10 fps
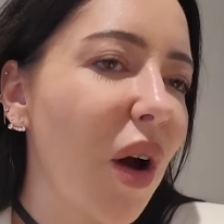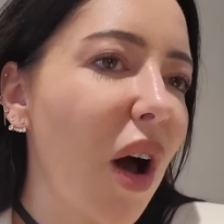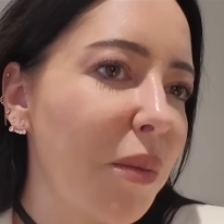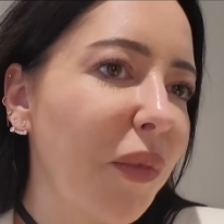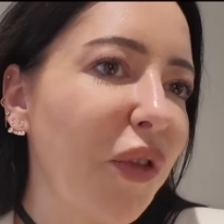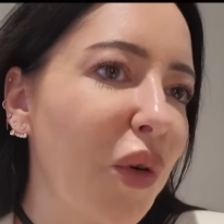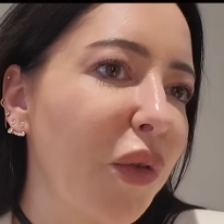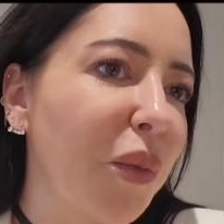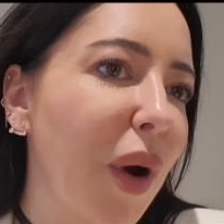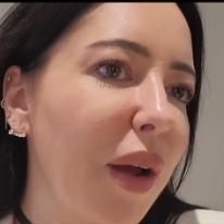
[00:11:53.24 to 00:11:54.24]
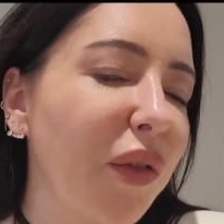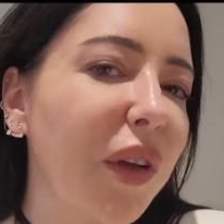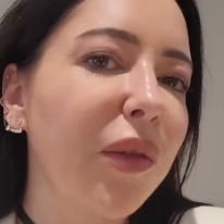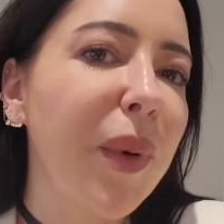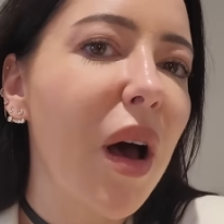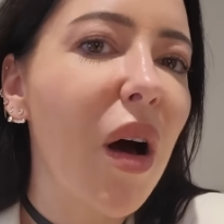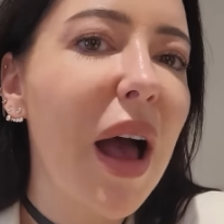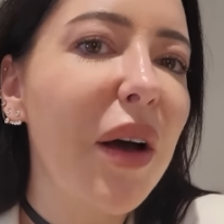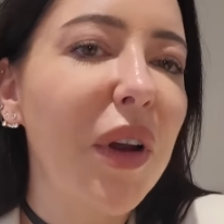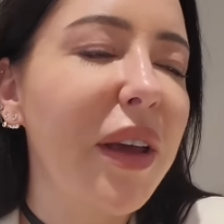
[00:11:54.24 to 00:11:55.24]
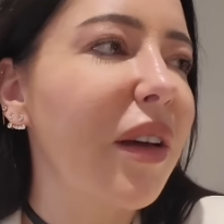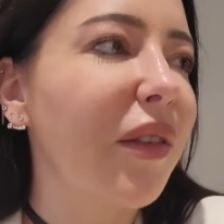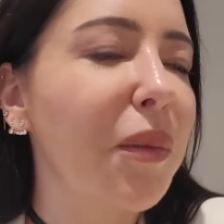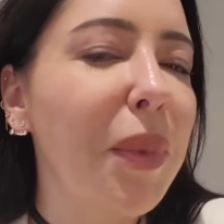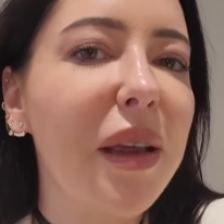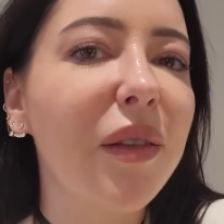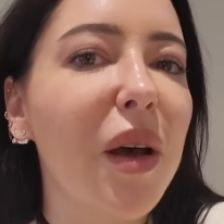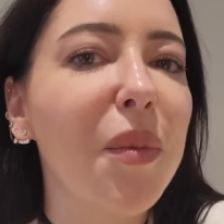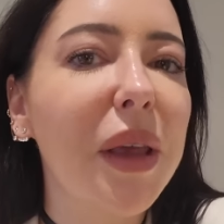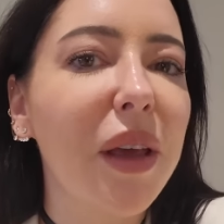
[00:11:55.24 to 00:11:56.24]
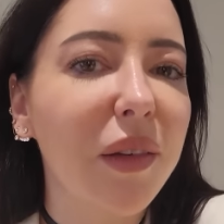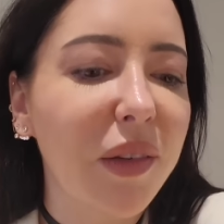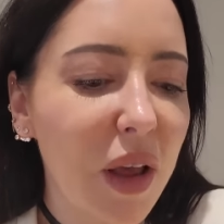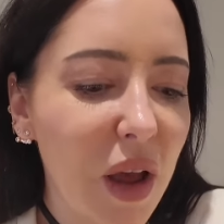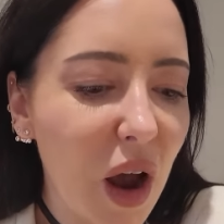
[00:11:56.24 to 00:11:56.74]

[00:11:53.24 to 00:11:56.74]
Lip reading: I'm full from breakfast, but I'll have like some pizza because